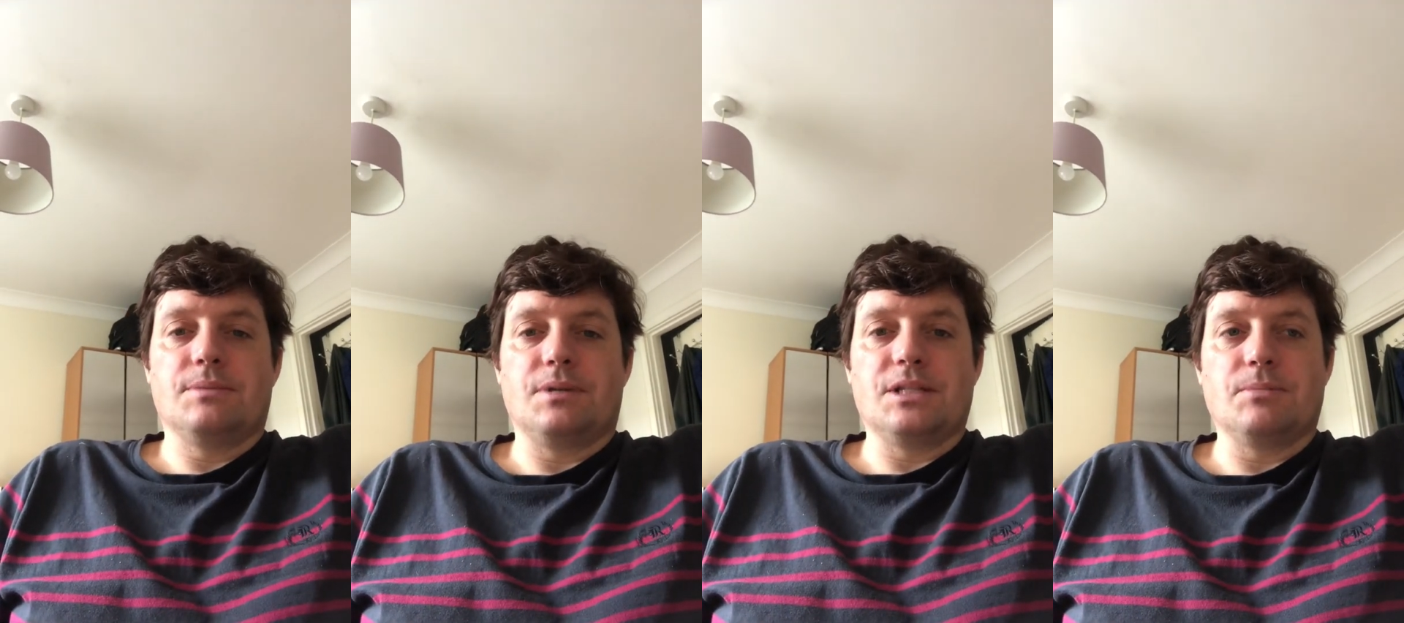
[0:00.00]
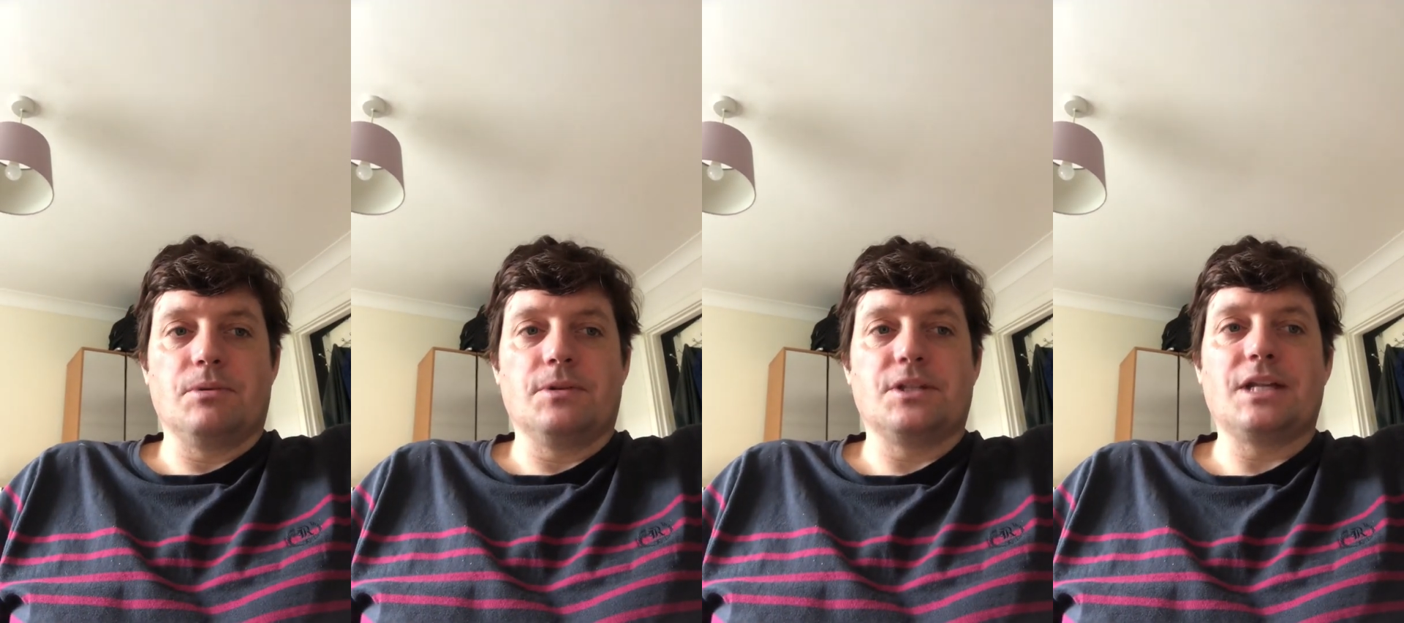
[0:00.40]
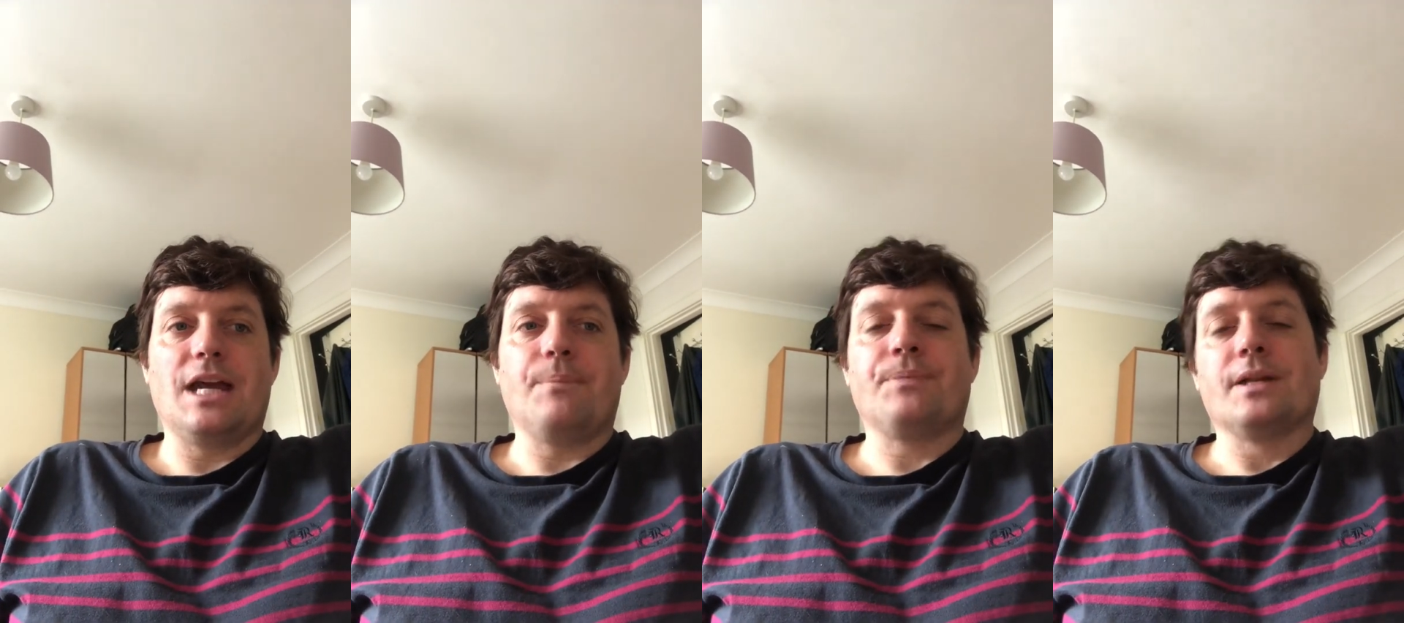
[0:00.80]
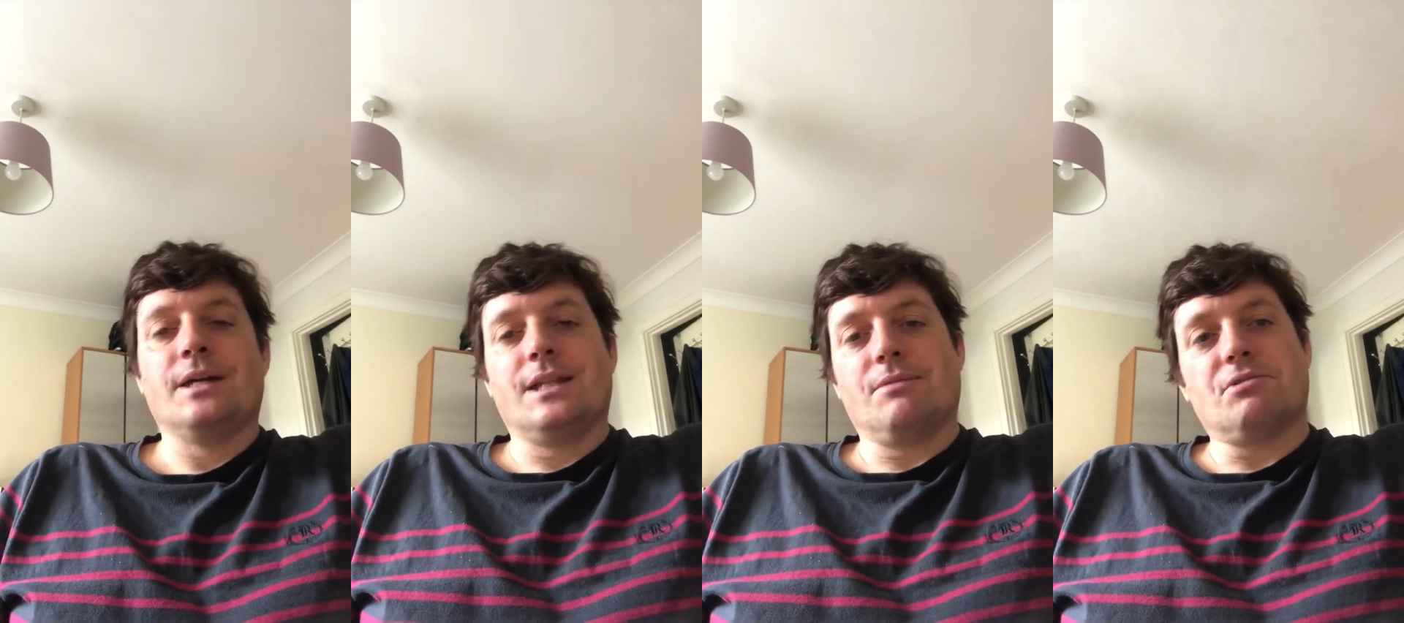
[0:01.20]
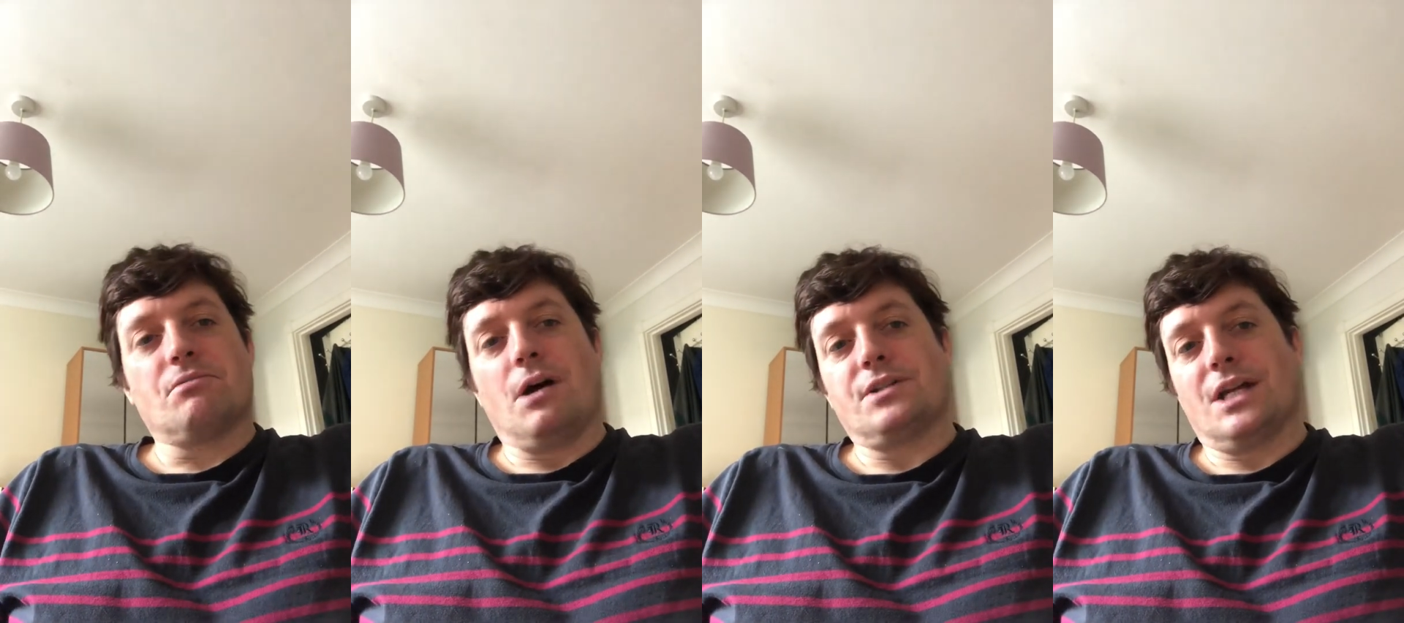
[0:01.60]
The principle would have been the same. There was
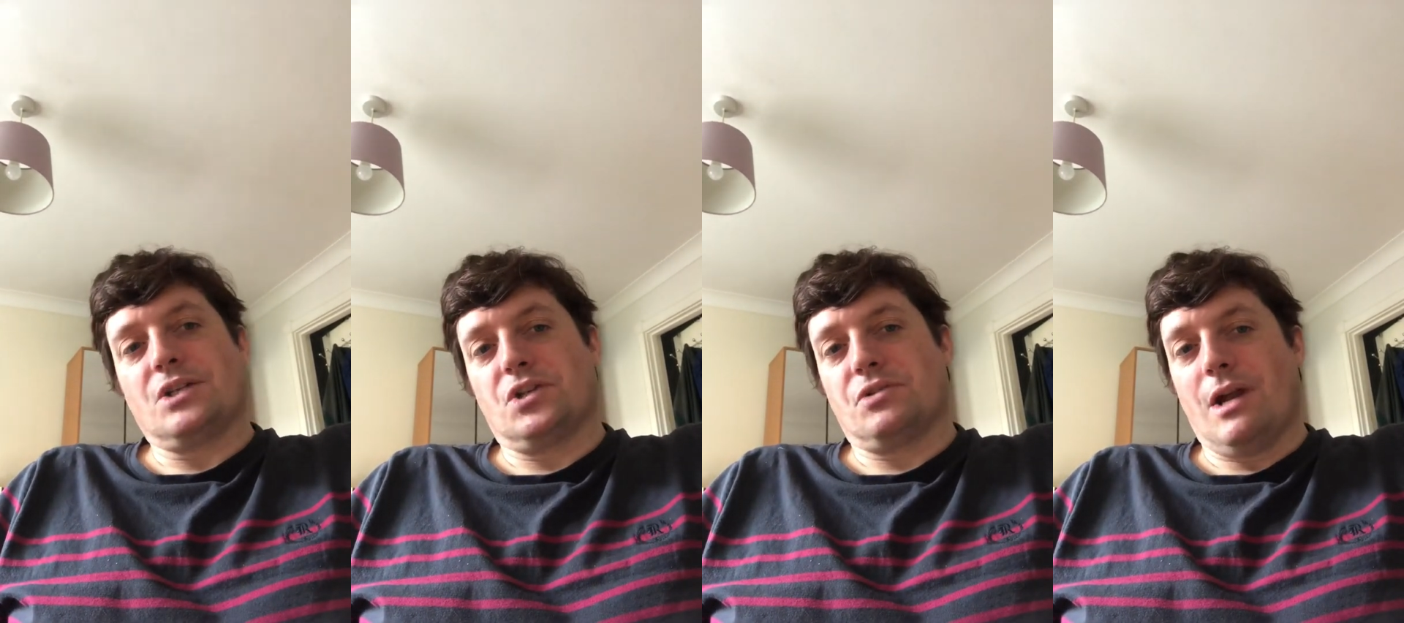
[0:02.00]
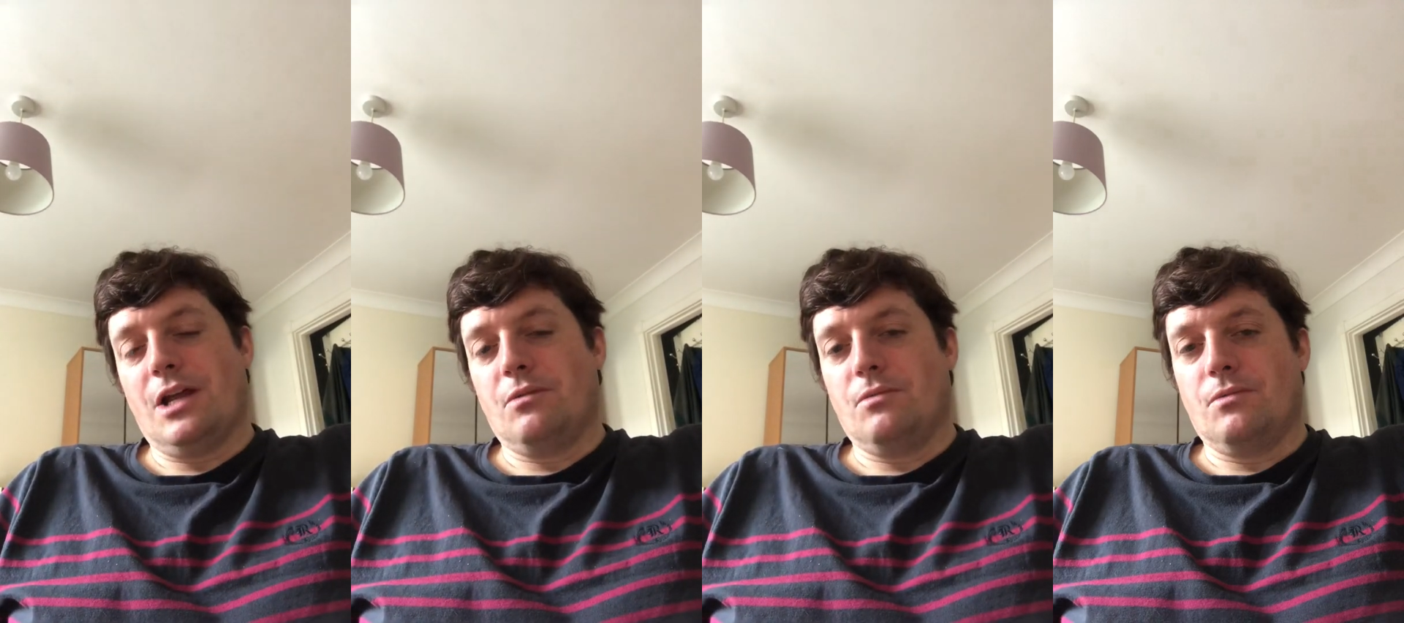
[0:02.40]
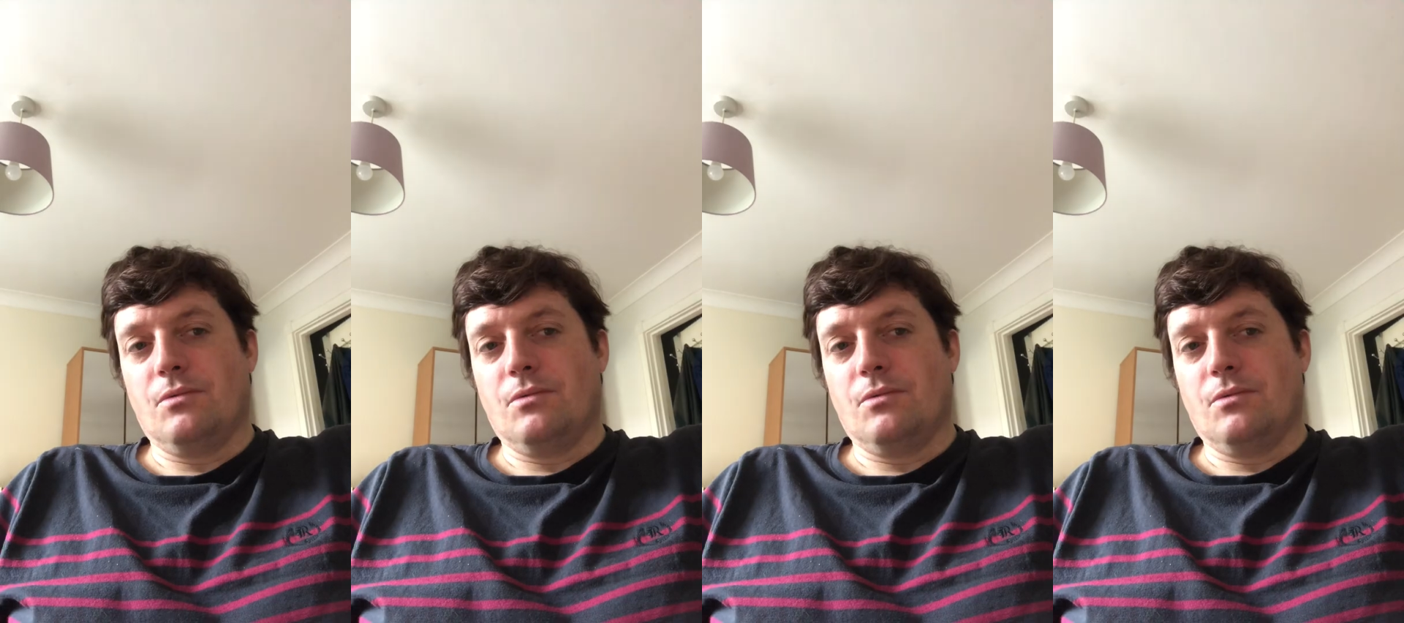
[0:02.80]
grant against Australian